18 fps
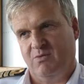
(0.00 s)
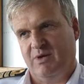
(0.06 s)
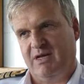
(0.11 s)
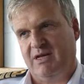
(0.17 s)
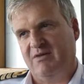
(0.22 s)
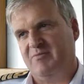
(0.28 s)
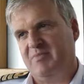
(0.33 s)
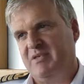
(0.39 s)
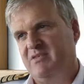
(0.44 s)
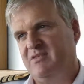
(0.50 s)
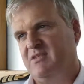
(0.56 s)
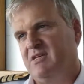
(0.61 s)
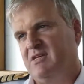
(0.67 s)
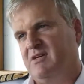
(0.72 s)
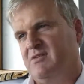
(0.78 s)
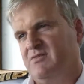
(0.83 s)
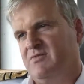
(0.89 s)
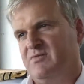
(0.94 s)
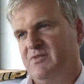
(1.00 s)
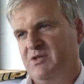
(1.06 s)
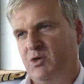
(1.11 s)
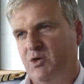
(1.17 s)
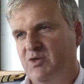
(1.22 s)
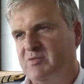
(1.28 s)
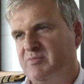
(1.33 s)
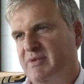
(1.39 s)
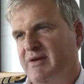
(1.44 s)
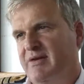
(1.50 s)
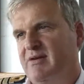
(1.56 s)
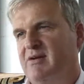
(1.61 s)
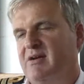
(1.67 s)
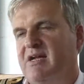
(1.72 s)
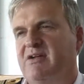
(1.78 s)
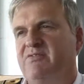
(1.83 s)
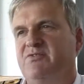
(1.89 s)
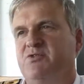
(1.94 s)
Well, I've been with Holland
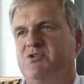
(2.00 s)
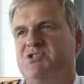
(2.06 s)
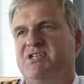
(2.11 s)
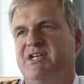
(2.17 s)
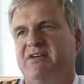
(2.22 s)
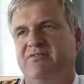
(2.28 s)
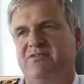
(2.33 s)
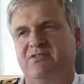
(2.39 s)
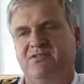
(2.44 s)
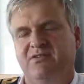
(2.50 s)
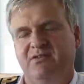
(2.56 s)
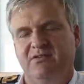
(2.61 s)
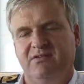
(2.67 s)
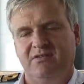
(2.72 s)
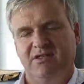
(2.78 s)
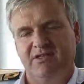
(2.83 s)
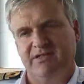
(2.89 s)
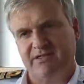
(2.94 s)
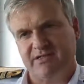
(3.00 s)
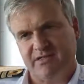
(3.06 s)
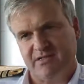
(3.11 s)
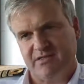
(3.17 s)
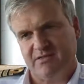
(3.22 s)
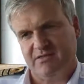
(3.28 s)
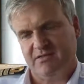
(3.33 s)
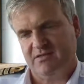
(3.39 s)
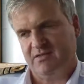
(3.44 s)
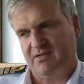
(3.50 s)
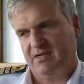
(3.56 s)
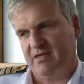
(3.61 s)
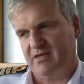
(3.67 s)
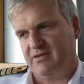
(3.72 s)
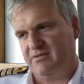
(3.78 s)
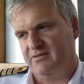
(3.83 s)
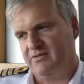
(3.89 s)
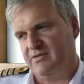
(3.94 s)
America Line for 17 years,
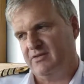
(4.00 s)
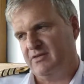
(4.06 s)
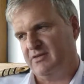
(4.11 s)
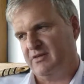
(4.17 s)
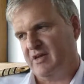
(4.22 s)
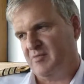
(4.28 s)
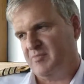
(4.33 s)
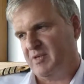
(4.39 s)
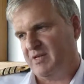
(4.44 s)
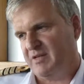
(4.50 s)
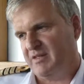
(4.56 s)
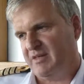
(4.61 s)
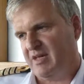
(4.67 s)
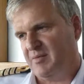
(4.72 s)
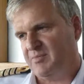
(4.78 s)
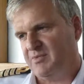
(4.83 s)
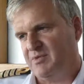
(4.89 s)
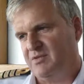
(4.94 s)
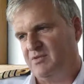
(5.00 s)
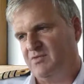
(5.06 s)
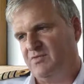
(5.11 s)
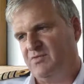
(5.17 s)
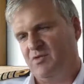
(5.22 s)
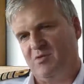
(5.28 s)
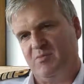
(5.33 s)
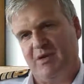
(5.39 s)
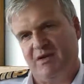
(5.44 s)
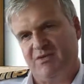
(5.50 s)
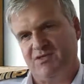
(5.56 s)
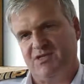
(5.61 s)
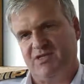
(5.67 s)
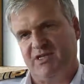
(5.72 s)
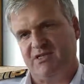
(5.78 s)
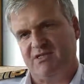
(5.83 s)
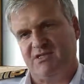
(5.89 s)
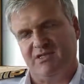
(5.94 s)
and I've been a captain for about
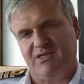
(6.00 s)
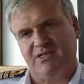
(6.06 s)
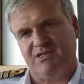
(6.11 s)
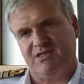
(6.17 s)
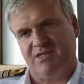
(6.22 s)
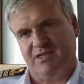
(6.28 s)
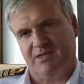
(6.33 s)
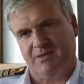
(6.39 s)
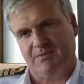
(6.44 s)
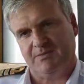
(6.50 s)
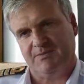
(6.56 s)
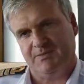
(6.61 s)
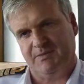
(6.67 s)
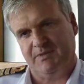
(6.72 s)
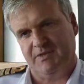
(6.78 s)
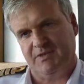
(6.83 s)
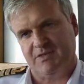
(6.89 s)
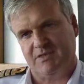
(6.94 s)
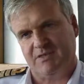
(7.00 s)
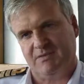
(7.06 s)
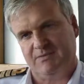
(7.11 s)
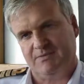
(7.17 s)
6 years now. Yes.